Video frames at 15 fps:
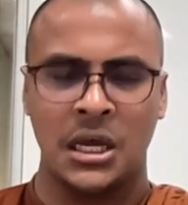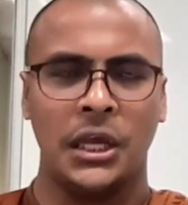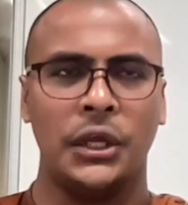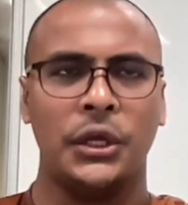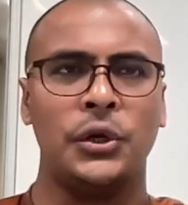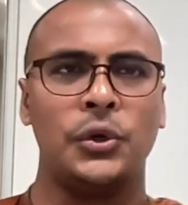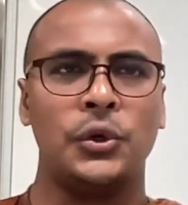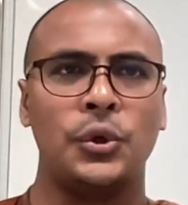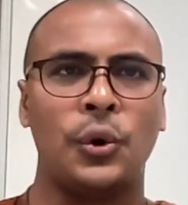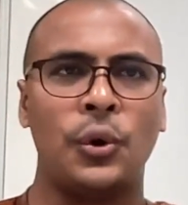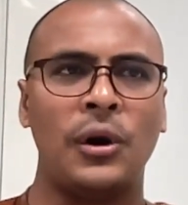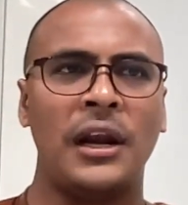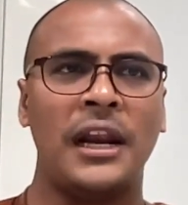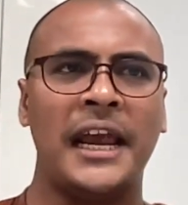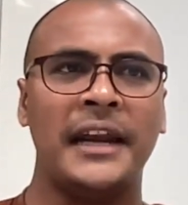You
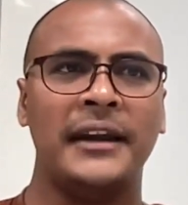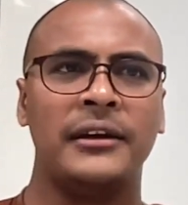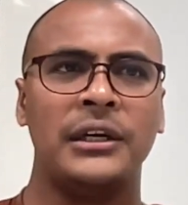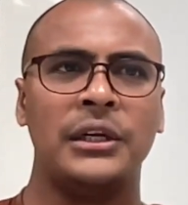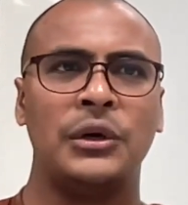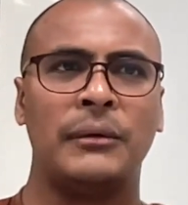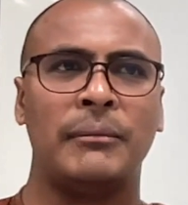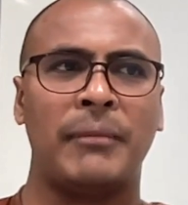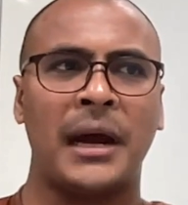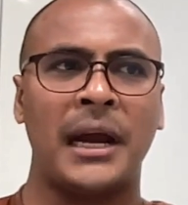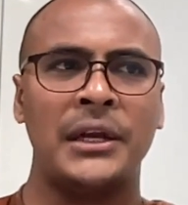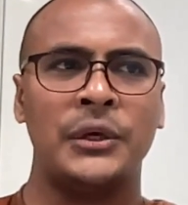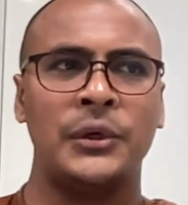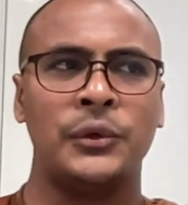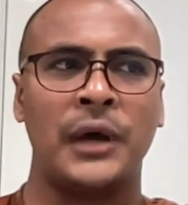don't let your
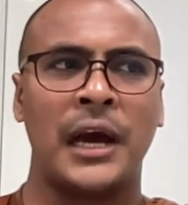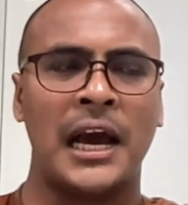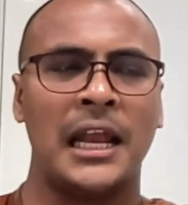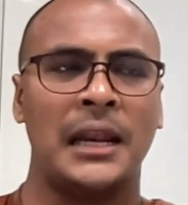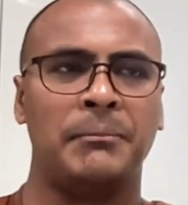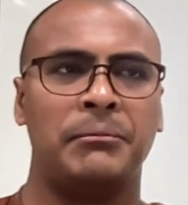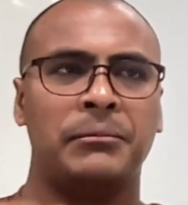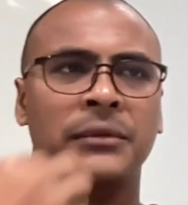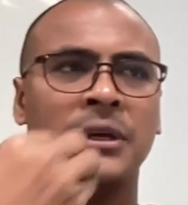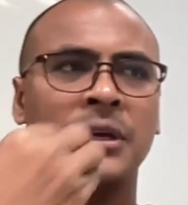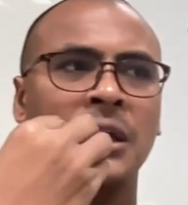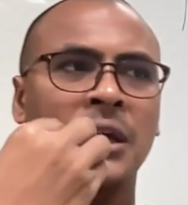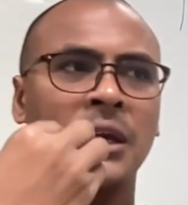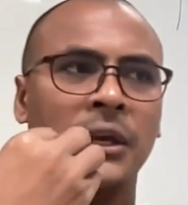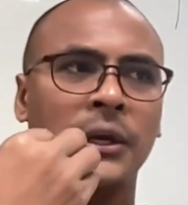mind to help,
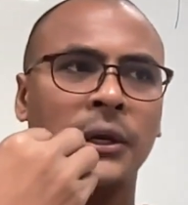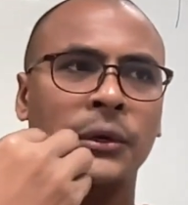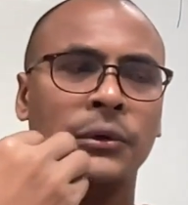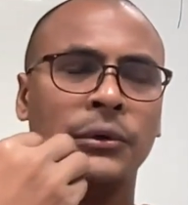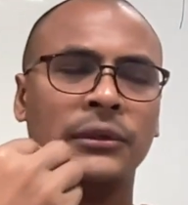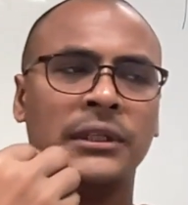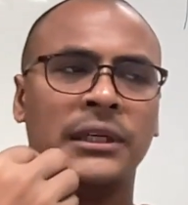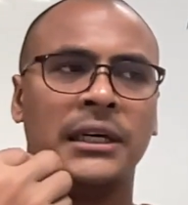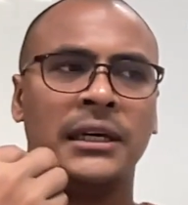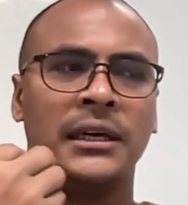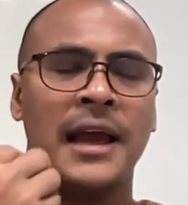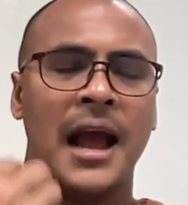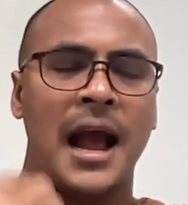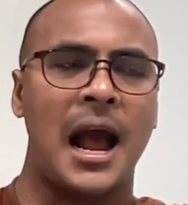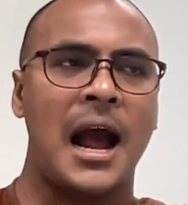the
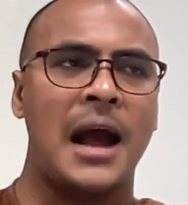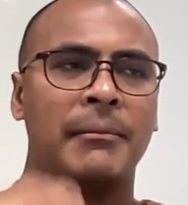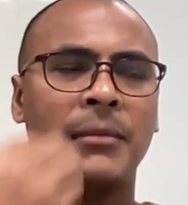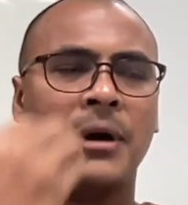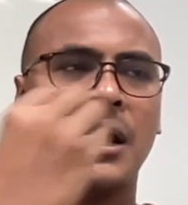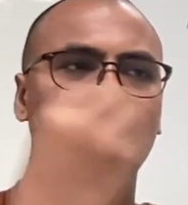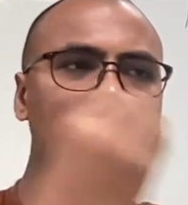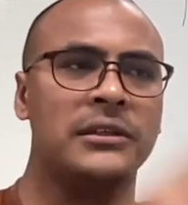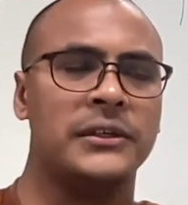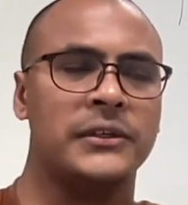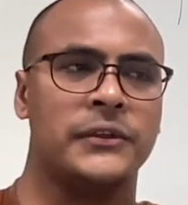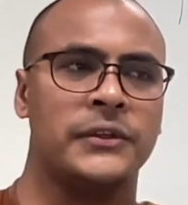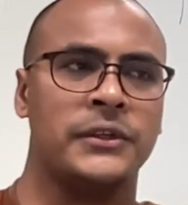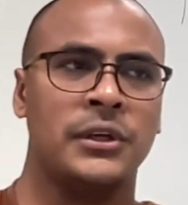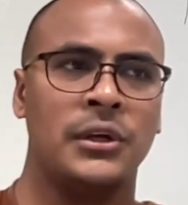harm
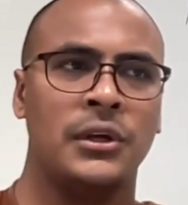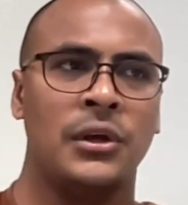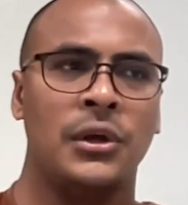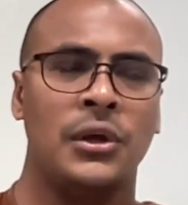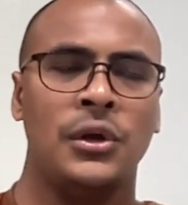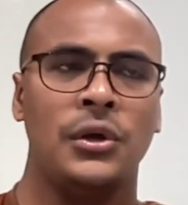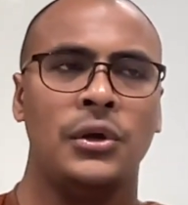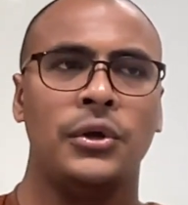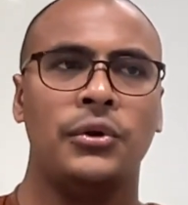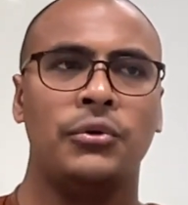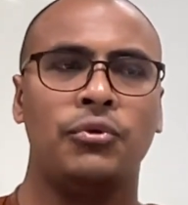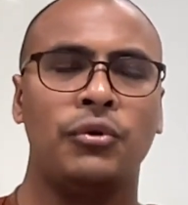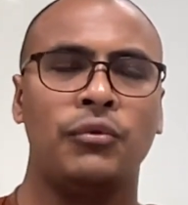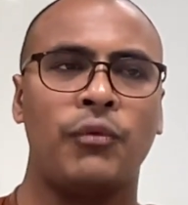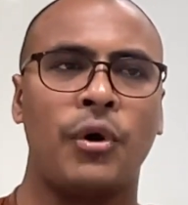others. You
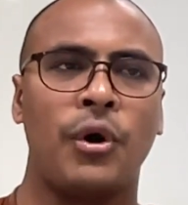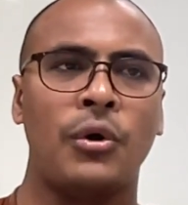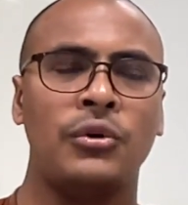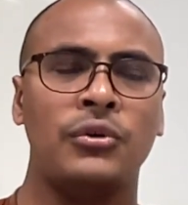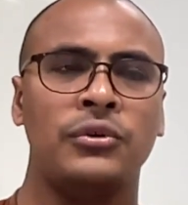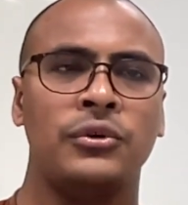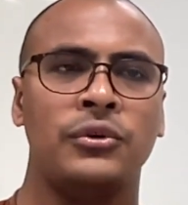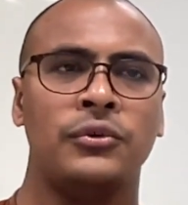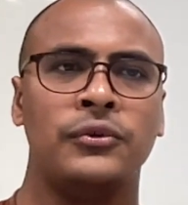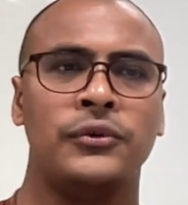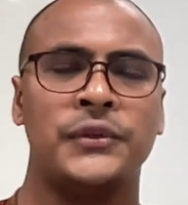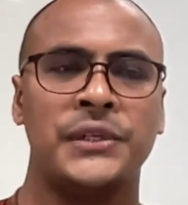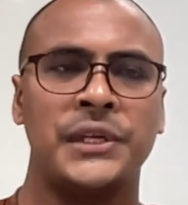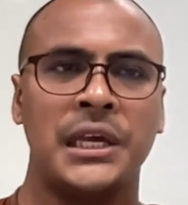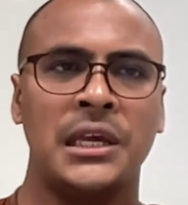don't want to
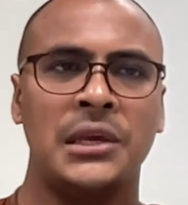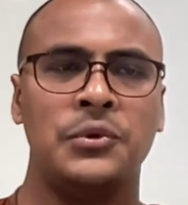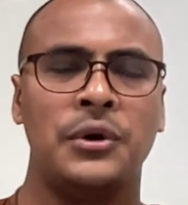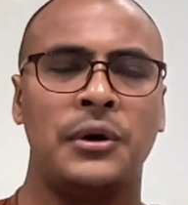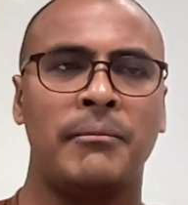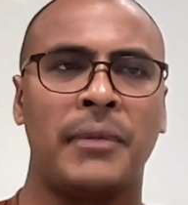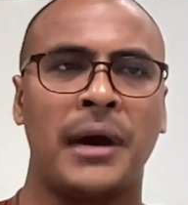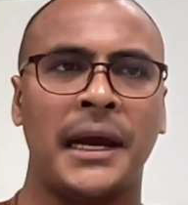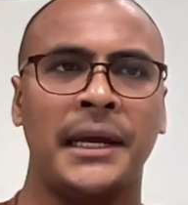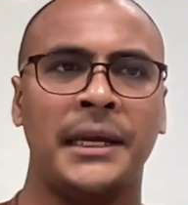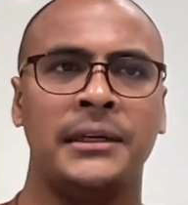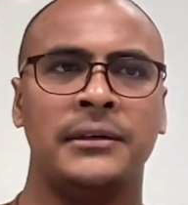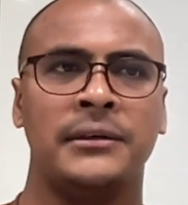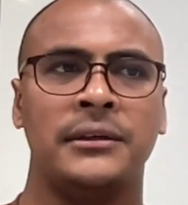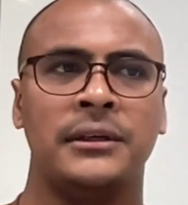see your
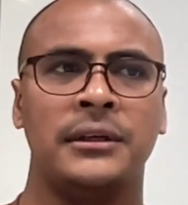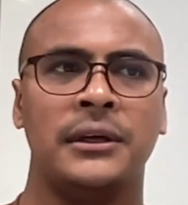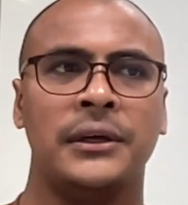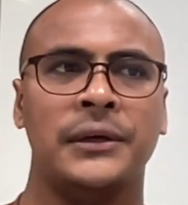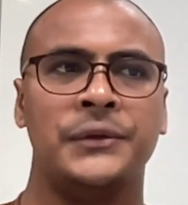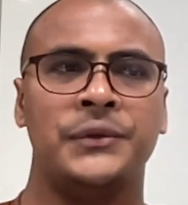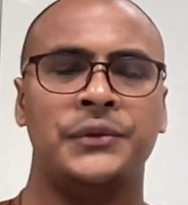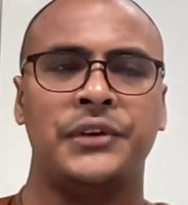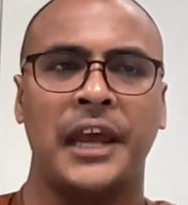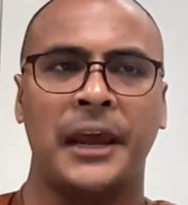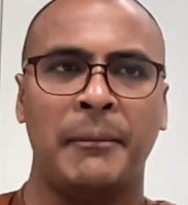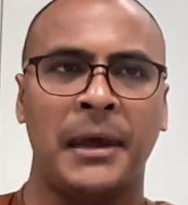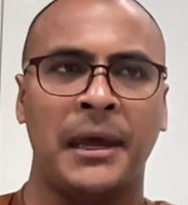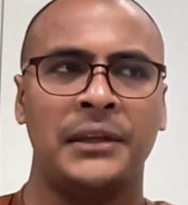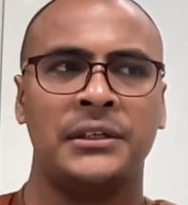mind is
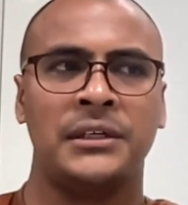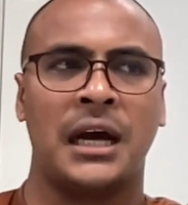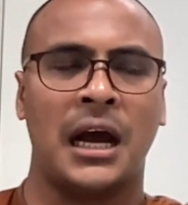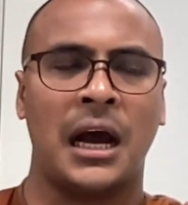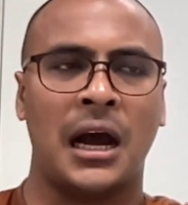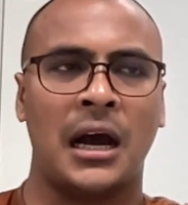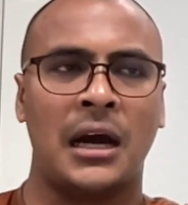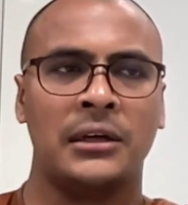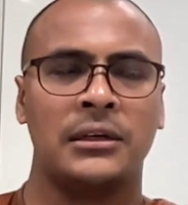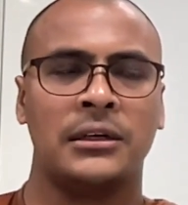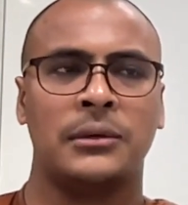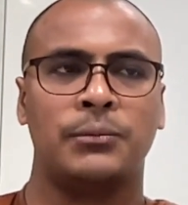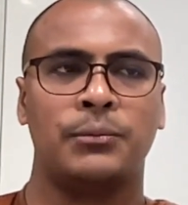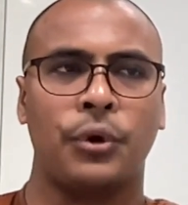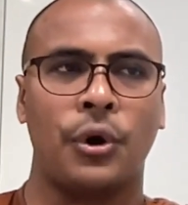damaged, hurt,
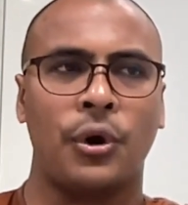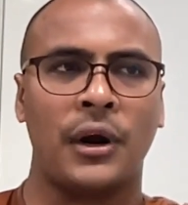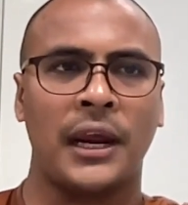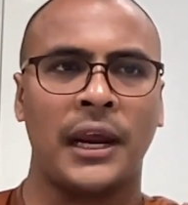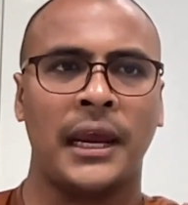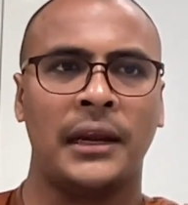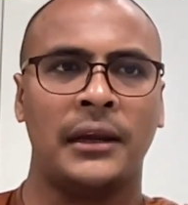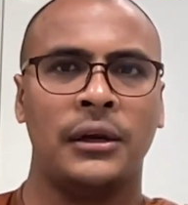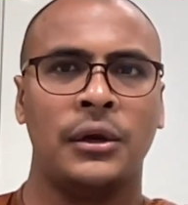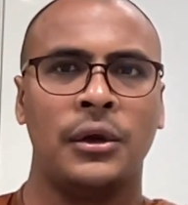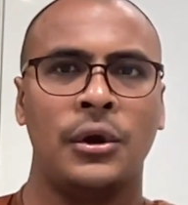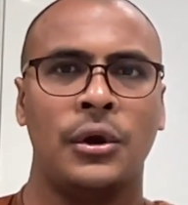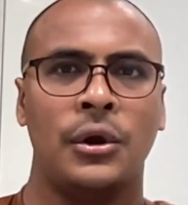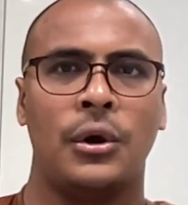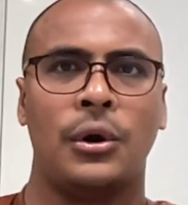or broken,
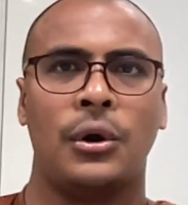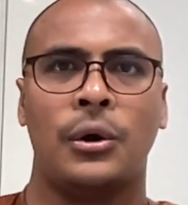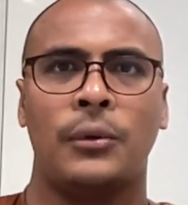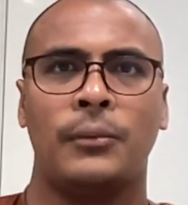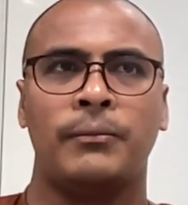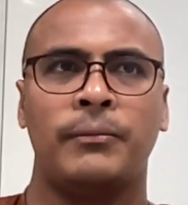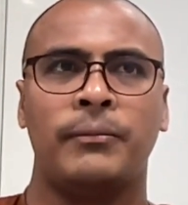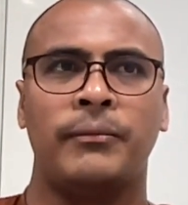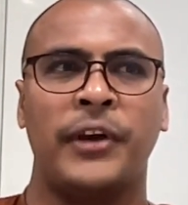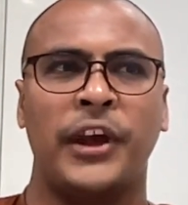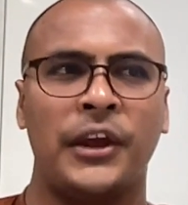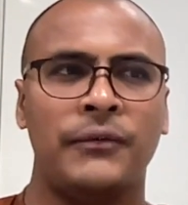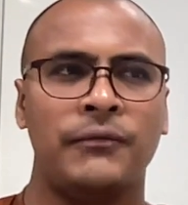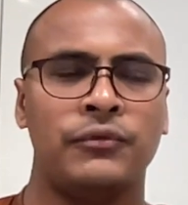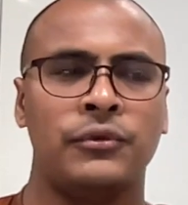or
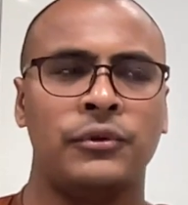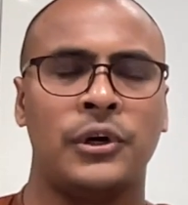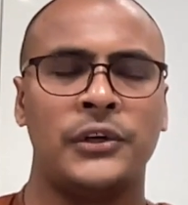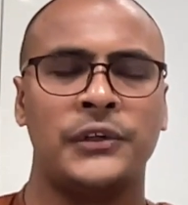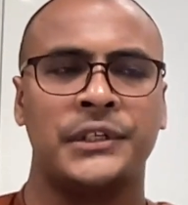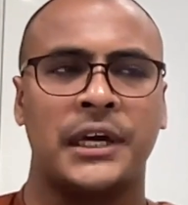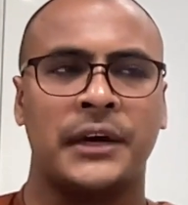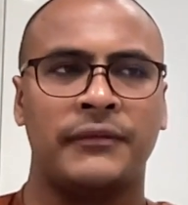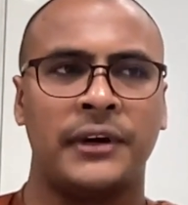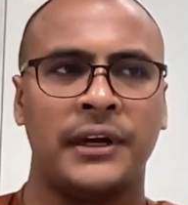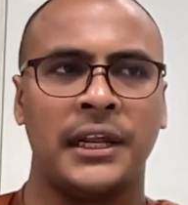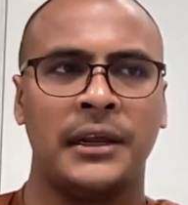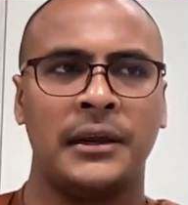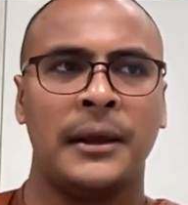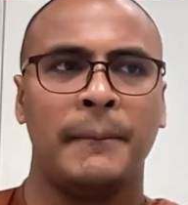painful, or
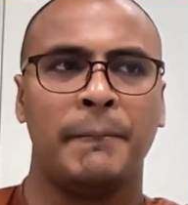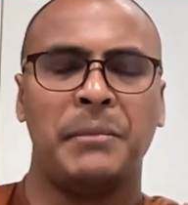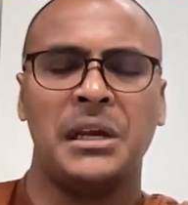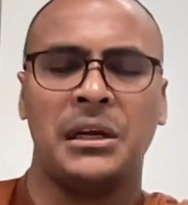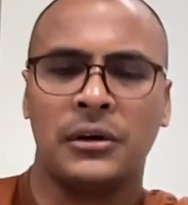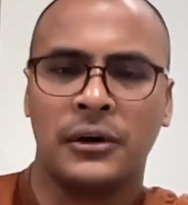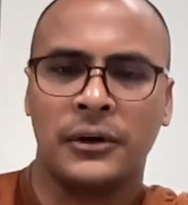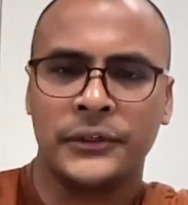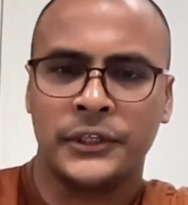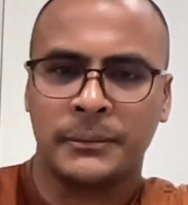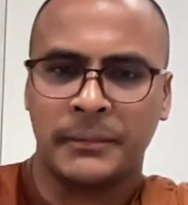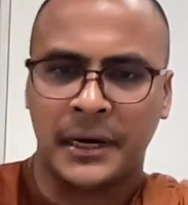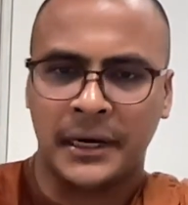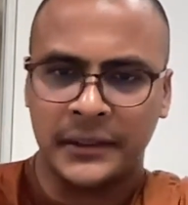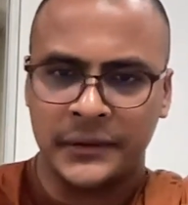suffering because of
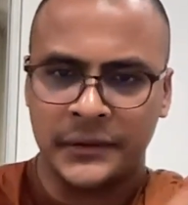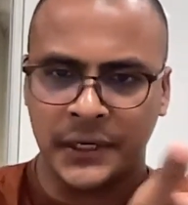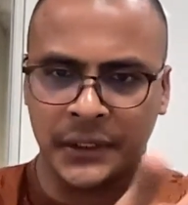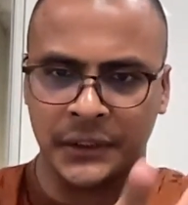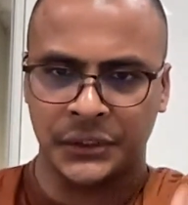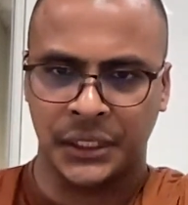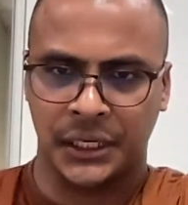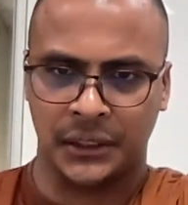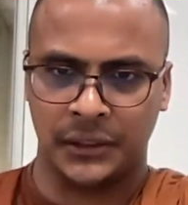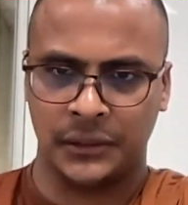others' action.